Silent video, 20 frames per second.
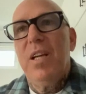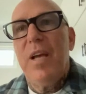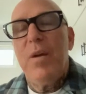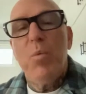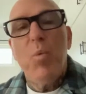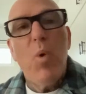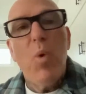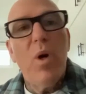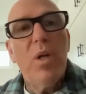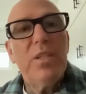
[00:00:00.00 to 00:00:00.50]

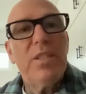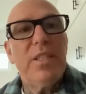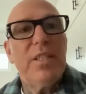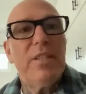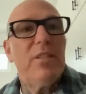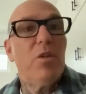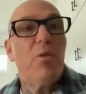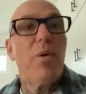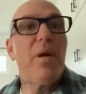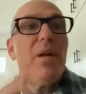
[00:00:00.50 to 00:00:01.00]
and
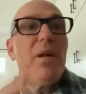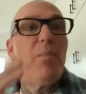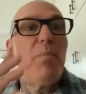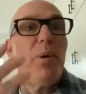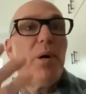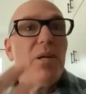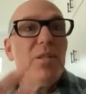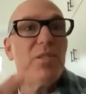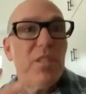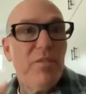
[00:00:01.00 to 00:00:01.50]
wanting to create a
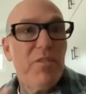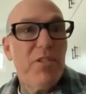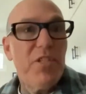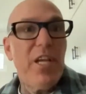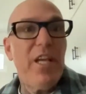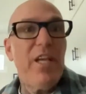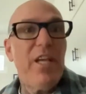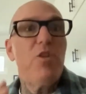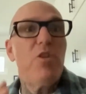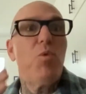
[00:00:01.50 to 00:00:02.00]
positive
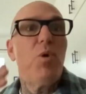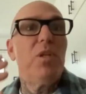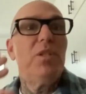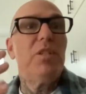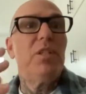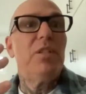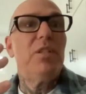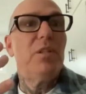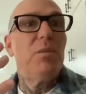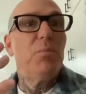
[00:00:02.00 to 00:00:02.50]
change,
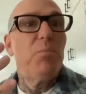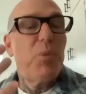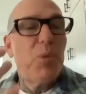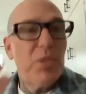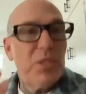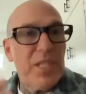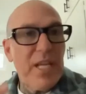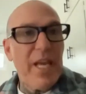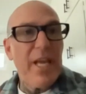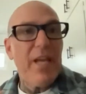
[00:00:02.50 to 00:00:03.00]
wanting to
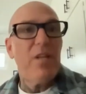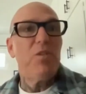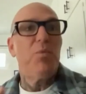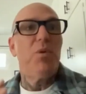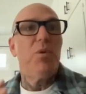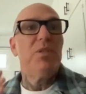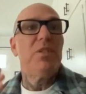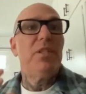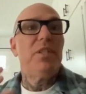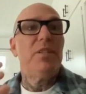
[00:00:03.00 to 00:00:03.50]
protect,
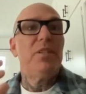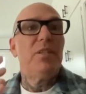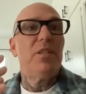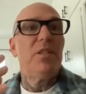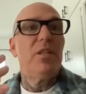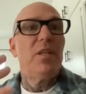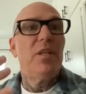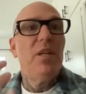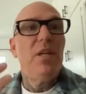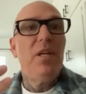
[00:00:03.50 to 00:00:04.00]
wanting
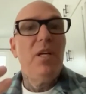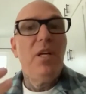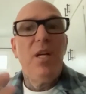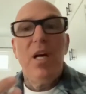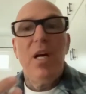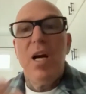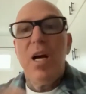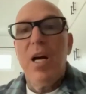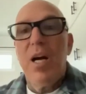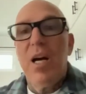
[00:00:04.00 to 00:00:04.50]
to
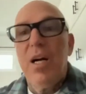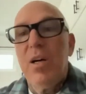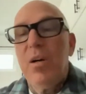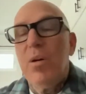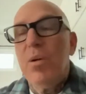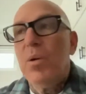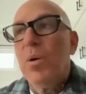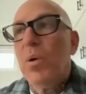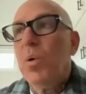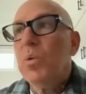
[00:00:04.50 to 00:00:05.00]

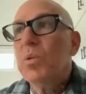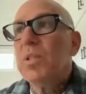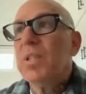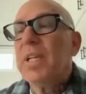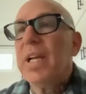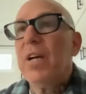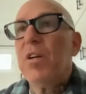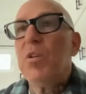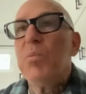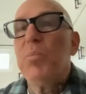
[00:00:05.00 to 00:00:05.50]
hold
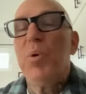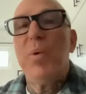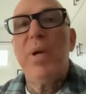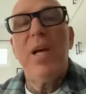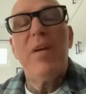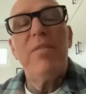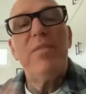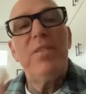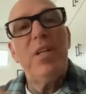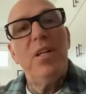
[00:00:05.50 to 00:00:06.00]
accountable, we
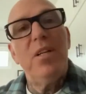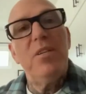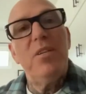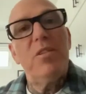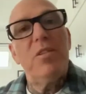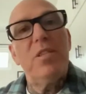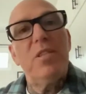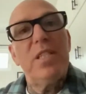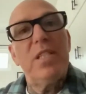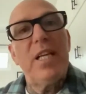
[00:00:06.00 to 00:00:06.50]
have to
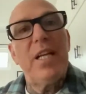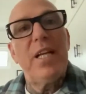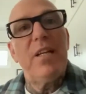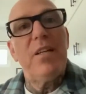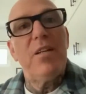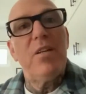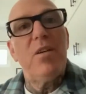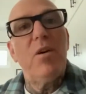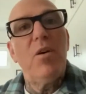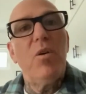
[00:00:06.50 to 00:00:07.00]

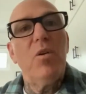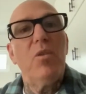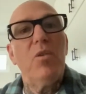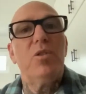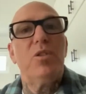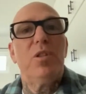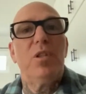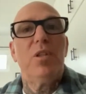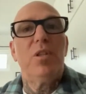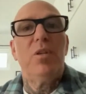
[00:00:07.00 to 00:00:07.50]
understand
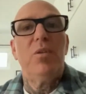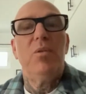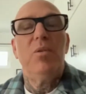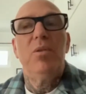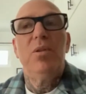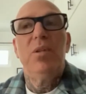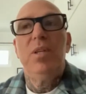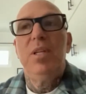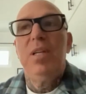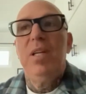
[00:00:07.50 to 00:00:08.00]
also